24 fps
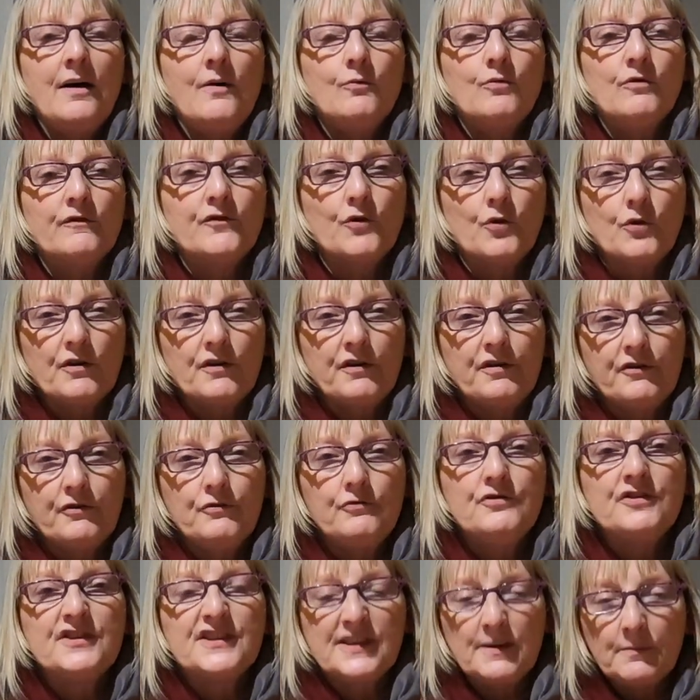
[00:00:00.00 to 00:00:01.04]
We've got her
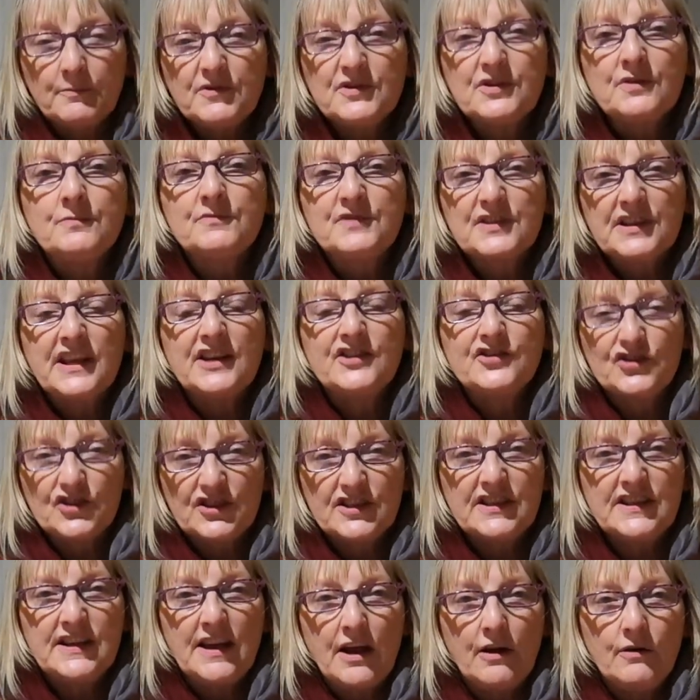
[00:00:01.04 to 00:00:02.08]
through the symptoms. Let's
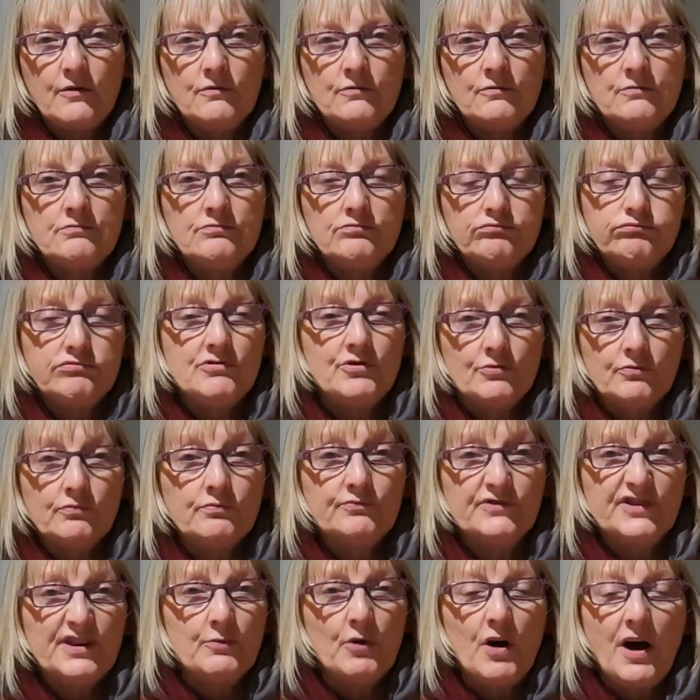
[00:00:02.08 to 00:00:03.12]
just
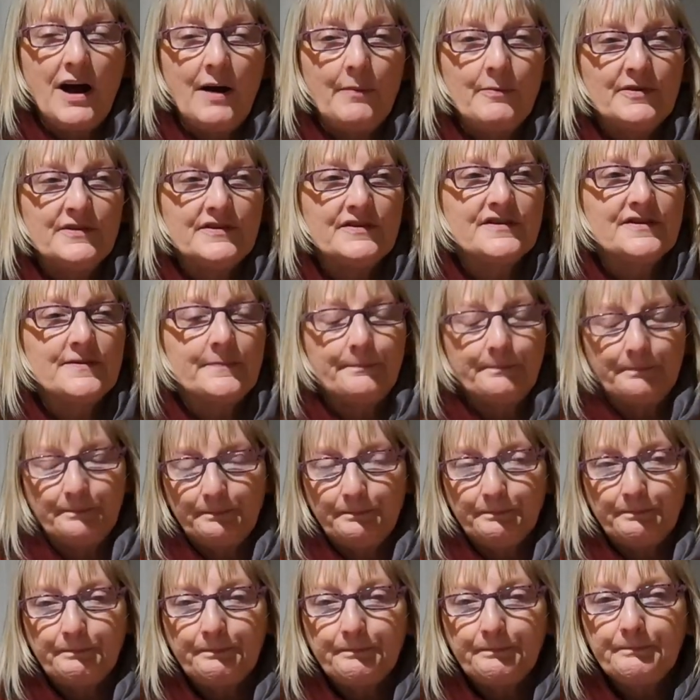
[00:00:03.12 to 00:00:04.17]
see what happens.
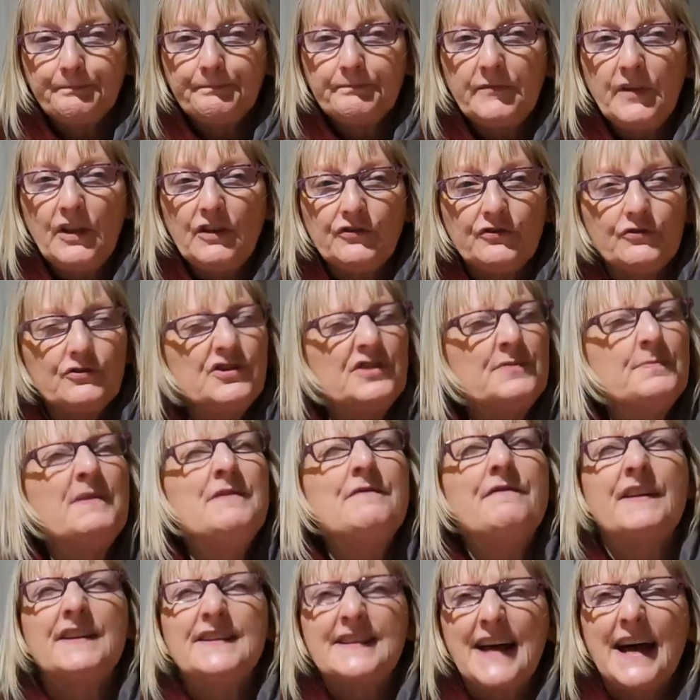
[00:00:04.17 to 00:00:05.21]
So she's been
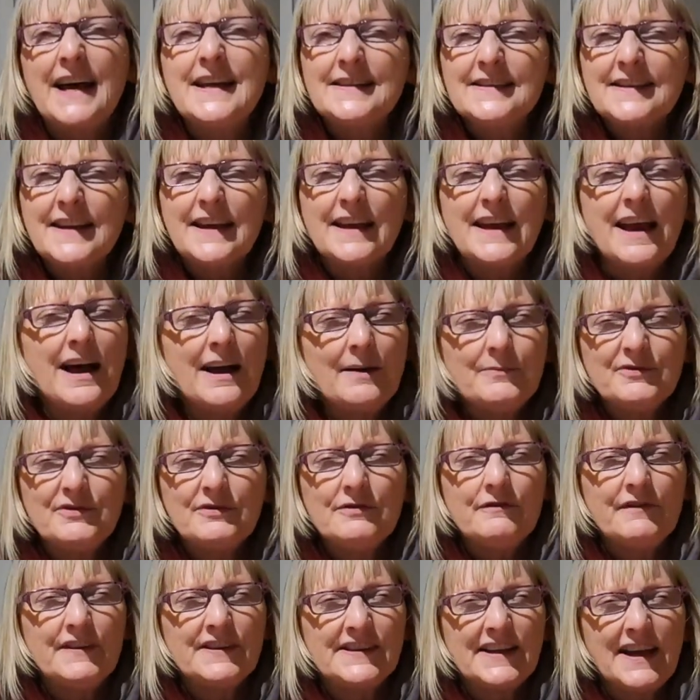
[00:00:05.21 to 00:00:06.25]
fantastic,
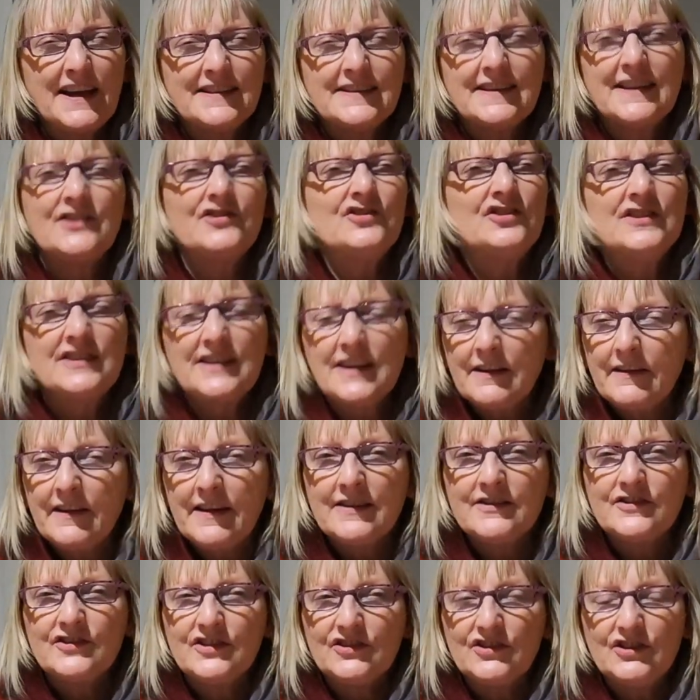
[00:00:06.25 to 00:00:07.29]
absolutely fantastic, and she still
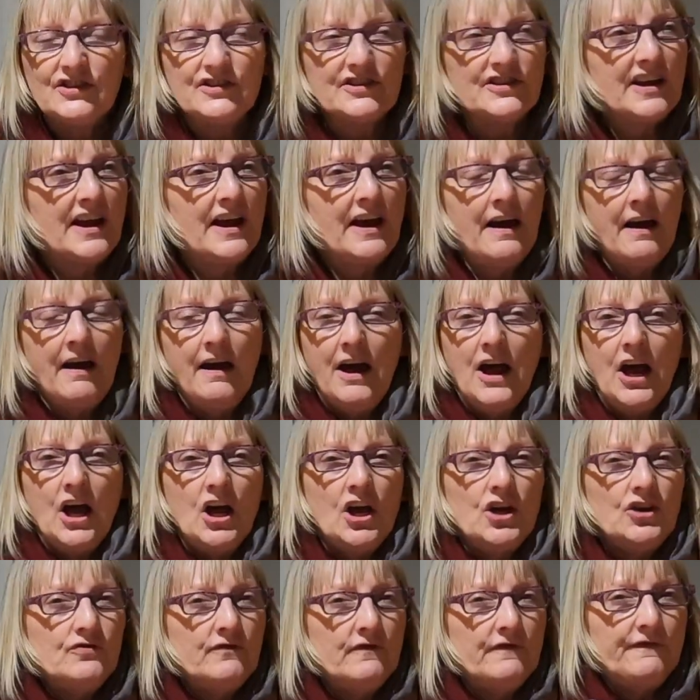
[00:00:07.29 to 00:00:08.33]
is. She's
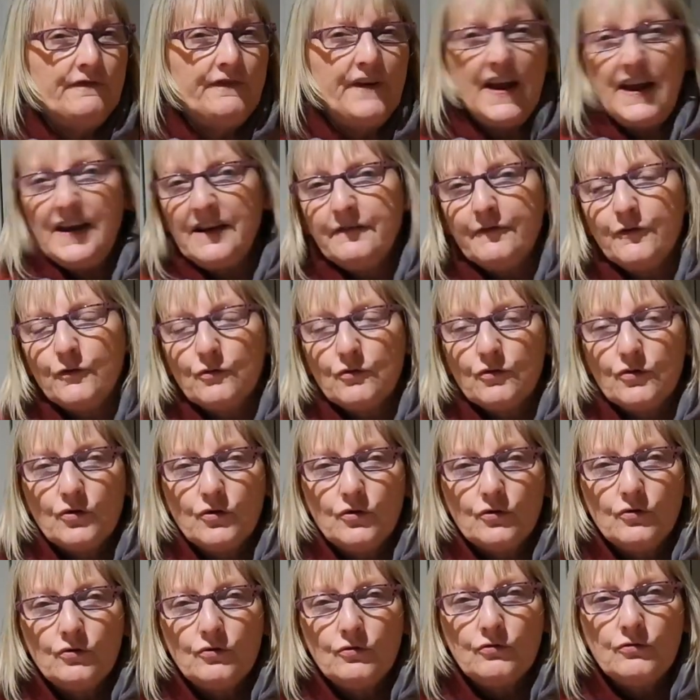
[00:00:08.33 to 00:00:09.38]
very
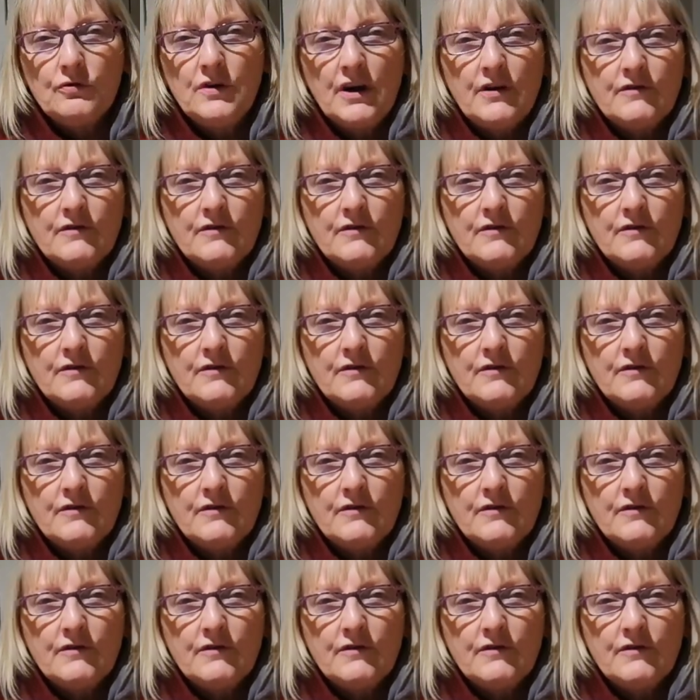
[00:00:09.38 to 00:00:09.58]
vocal,